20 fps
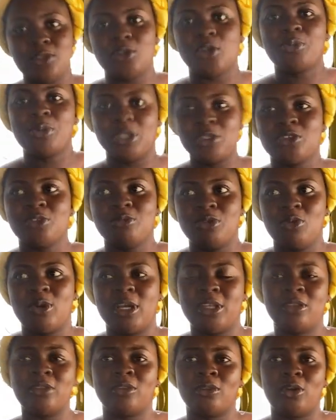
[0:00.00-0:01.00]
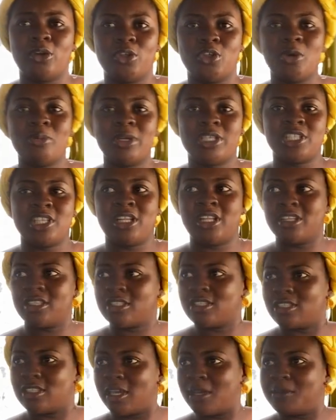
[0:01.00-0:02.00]
Ethiopia should be one on your budget
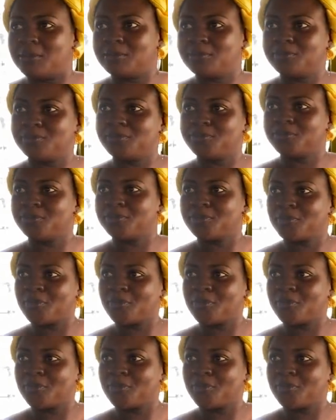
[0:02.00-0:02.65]
list. Yeah? Yes,